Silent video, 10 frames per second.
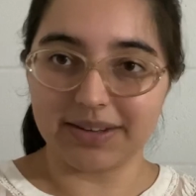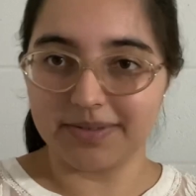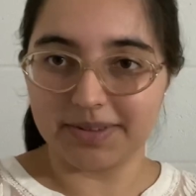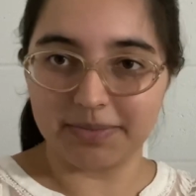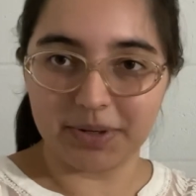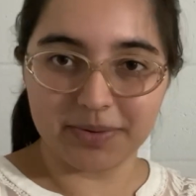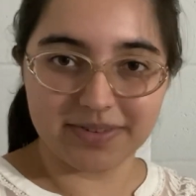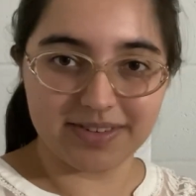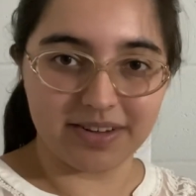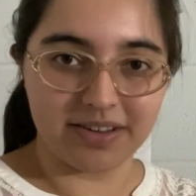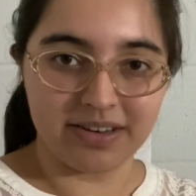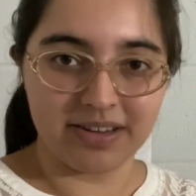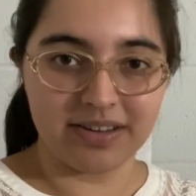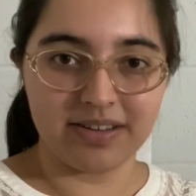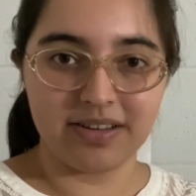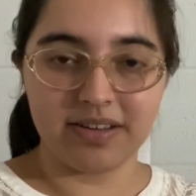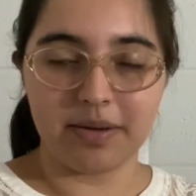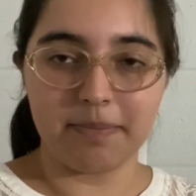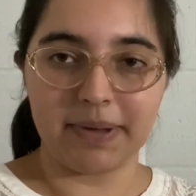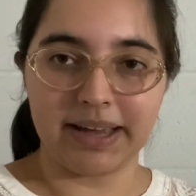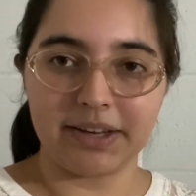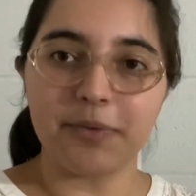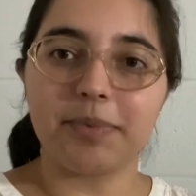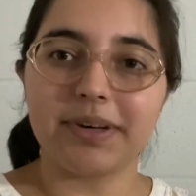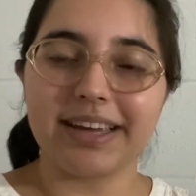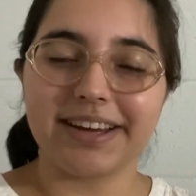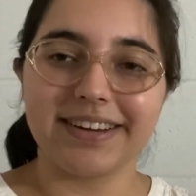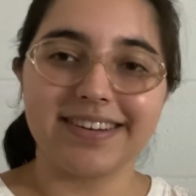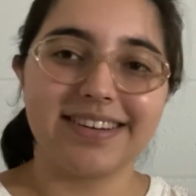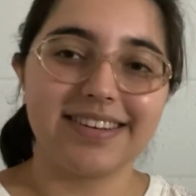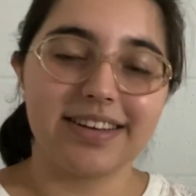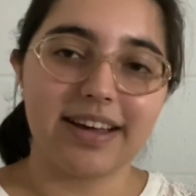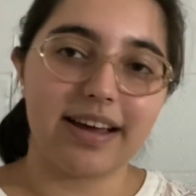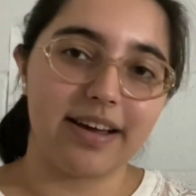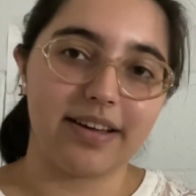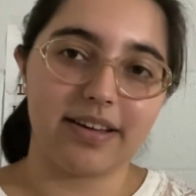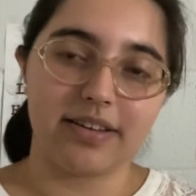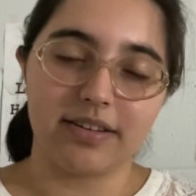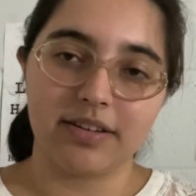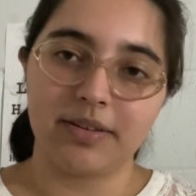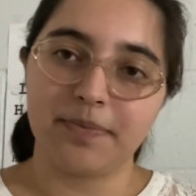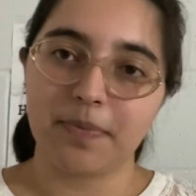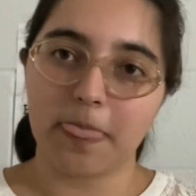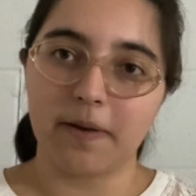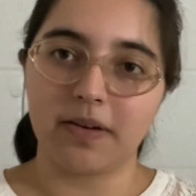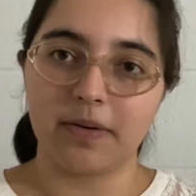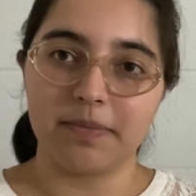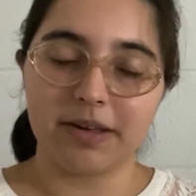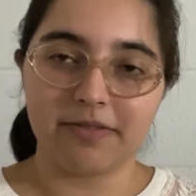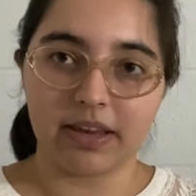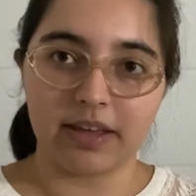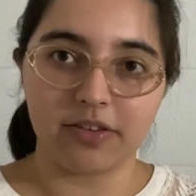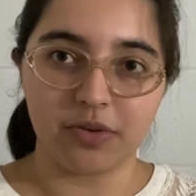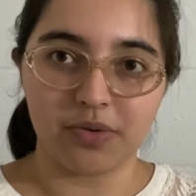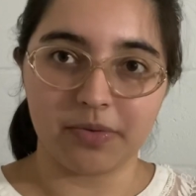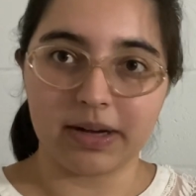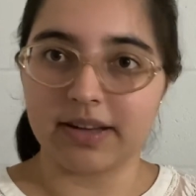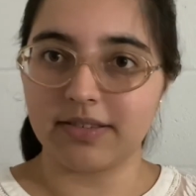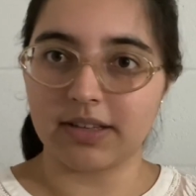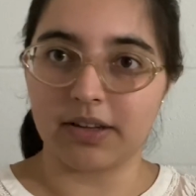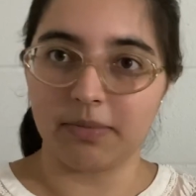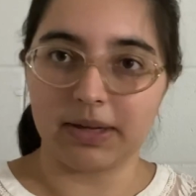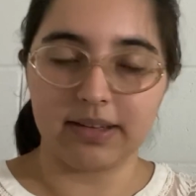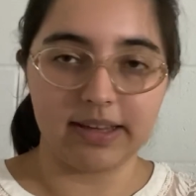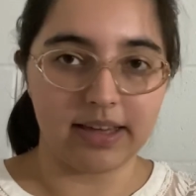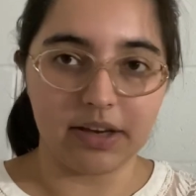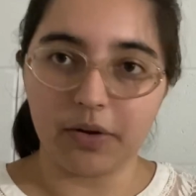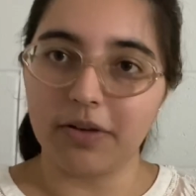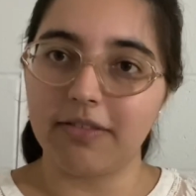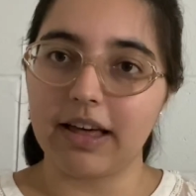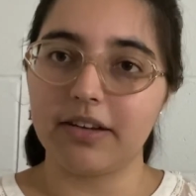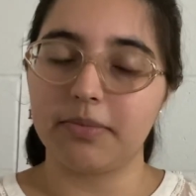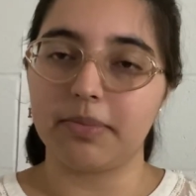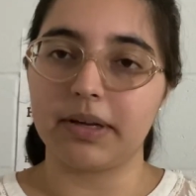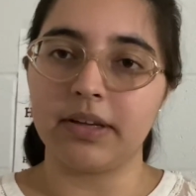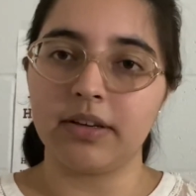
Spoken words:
some notes on my notebook here, and if any issues arise, I'll be taking note of that, but